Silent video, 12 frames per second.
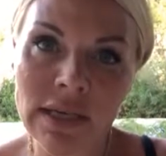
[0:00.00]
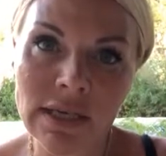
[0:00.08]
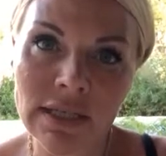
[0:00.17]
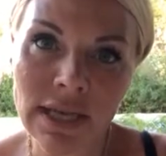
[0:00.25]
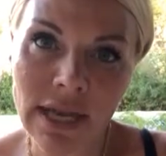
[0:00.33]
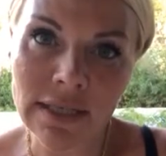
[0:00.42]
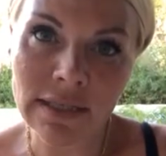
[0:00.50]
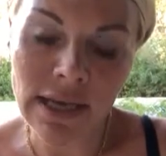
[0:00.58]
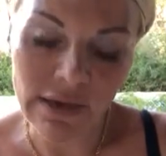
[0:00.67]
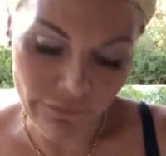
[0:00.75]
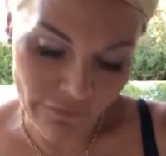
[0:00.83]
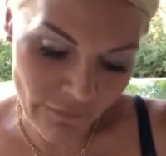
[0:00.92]
Index
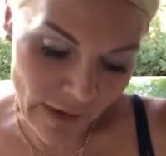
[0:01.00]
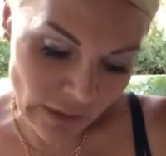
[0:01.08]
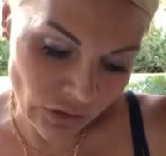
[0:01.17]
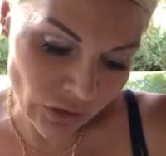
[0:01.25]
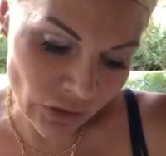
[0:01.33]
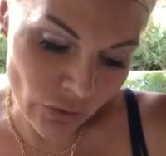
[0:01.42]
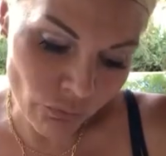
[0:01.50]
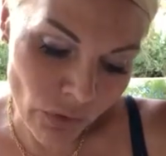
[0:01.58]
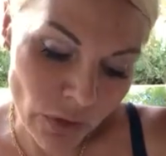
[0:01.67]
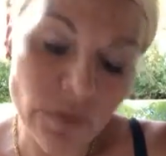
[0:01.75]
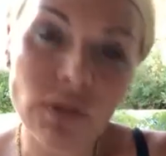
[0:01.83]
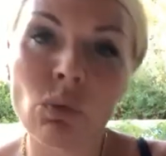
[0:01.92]
inflation
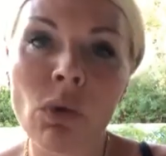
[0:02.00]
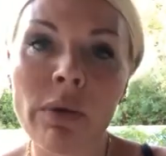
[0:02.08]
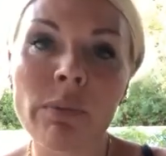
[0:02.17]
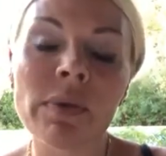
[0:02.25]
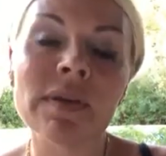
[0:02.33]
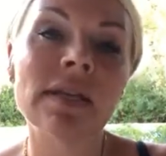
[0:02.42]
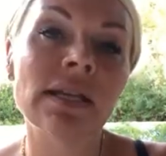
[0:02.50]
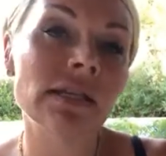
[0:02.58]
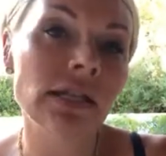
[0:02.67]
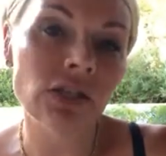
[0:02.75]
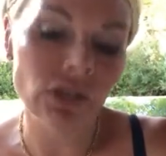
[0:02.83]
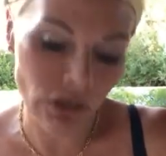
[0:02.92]
rose to
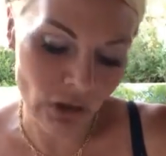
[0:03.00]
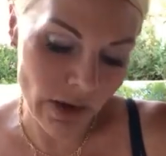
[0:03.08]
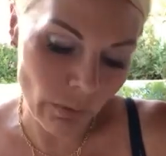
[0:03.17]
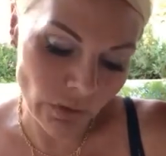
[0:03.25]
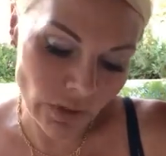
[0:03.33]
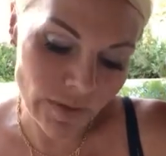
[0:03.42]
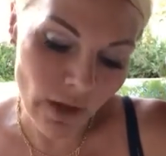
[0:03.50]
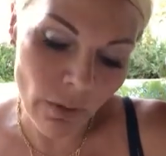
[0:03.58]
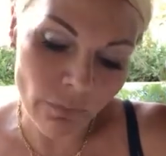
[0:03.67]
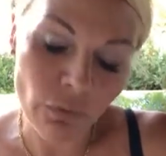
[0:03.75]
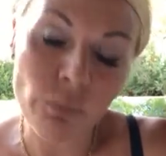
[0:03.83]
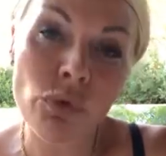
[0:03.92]
1% in July, which is
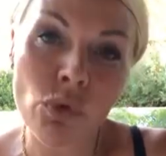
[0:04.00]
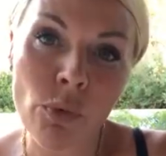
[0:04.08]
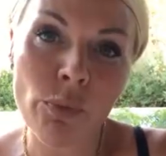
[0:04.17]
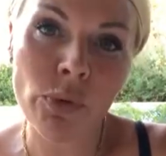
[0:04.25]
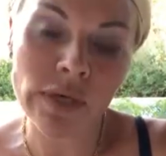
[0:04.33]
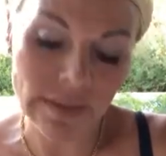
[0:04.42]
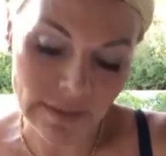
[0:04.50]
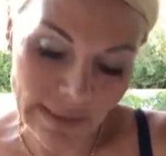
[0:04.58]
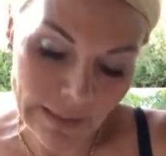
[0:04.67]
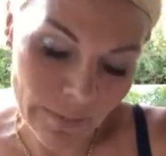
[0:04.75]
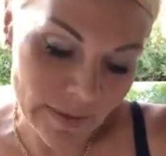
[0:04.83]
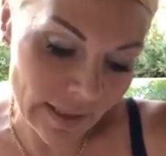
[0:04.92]
up from
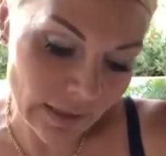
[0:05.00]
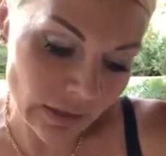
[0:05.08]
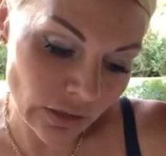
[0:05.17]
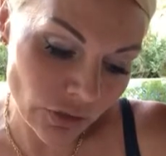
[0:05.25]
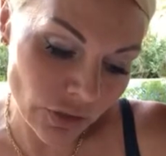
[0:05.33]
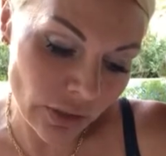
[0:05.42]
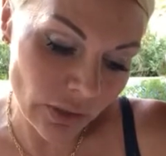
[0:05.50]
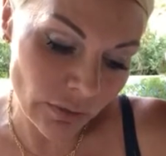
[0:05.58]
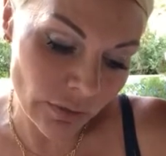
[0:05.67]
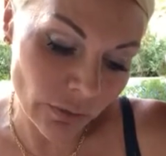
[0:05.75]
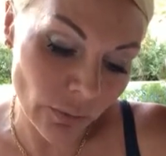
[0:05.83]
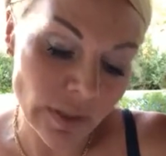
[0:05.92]
0.6% in
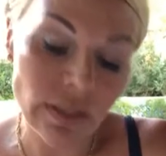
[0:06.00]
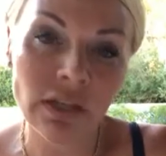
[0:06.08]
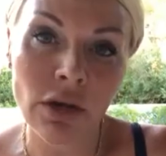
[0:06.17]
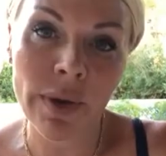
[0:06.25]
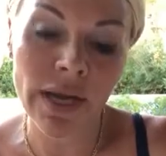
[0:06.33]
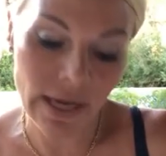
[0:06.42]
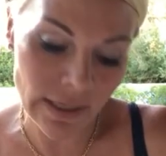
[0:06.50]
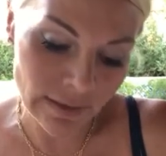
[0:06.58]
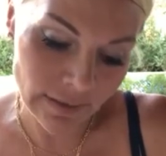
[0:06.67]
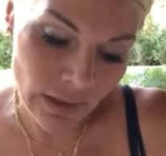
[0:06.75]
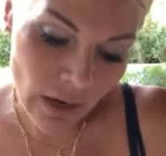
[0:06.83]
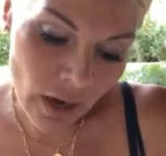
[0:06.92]
June, according to the
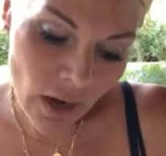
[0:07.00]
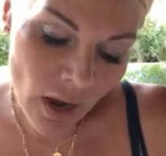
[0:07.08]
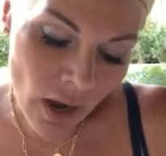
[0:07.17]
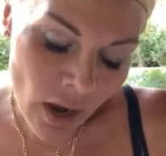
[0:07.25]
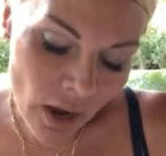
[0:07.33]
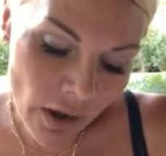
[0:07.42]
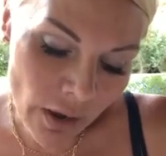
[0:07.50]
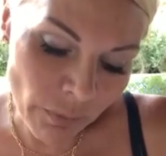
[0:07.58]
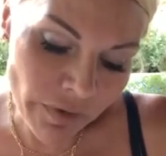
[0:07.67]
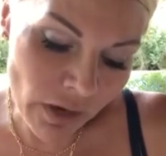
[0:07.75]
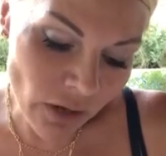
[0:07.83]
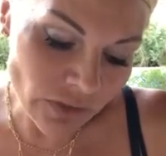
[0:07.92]
ONS,
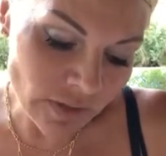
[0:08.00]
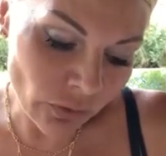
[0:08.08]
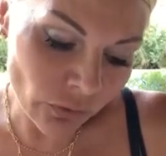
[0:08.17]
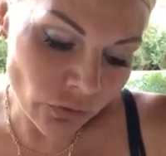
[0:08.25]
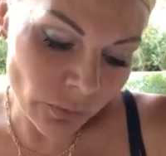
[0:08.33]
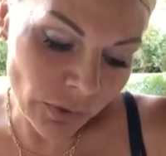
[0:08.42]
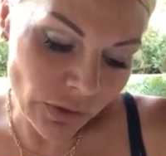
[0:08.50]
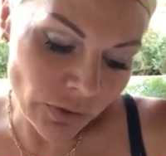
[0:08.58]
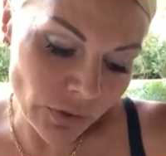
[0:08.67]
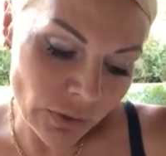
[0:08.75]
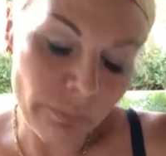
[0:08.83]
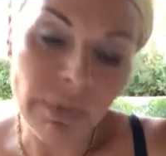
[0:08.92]
with the largest
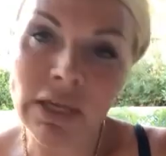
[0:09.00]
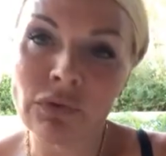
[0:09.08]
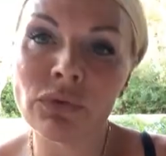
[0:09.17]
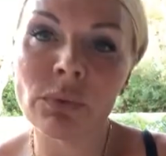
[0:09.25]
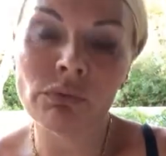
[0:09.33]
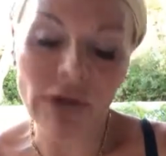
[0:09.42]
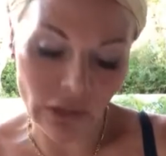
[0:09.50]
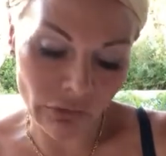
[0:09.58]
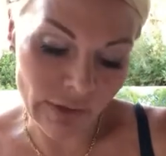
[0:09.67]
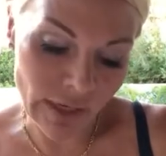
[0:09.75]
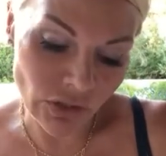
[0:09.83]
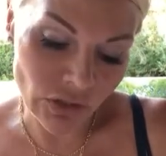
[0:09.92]
contribution being from
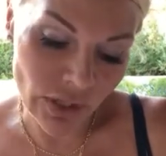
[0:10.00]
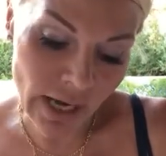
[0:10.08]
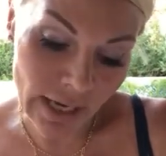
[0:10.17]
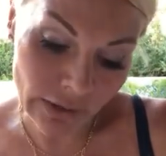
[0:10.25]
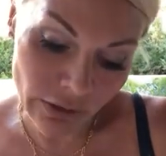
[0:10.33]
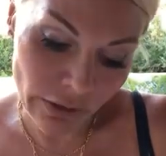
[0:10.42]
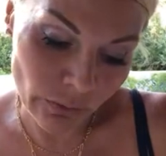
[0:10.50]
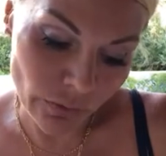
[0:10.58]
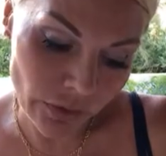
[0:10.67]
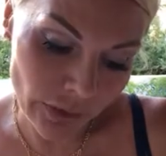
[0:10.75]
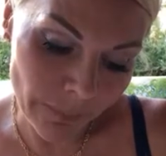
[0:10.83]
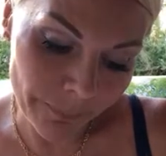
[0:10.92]
recreation and
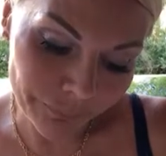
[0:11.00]
culture.